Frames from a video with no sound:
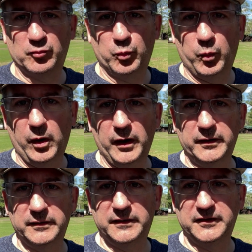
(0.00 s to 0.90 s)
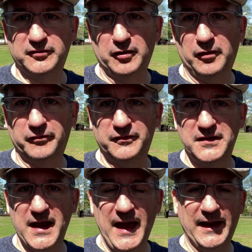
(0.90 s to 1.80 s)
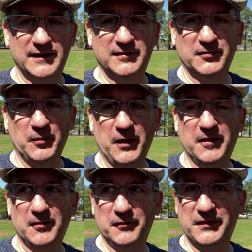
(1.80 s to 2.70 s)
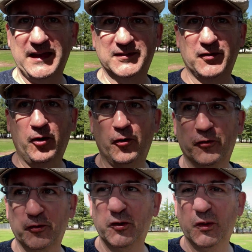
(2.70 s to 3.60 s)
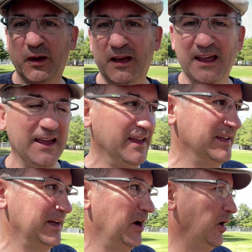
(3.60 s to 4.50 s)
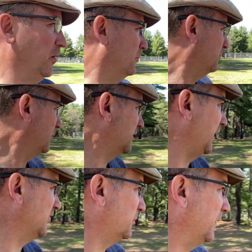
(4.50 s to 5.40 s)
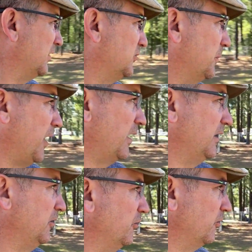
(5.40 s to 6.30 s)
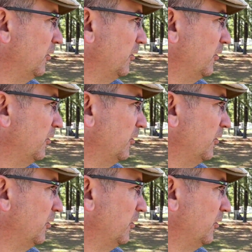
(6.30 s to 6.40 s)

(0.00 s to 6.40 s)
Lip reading: one disc golf net, so I don't know if that's all they're doing. But nice big spot here. There are